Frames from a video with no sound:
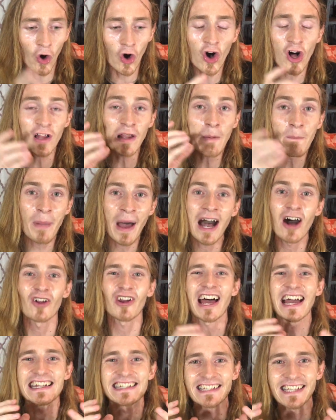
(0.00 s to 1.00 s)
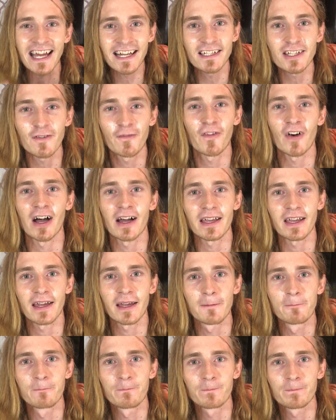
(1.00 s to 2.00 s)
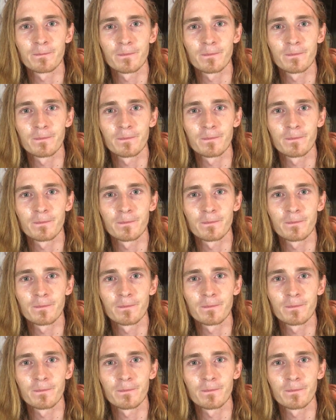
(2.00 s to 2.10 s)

all about identifying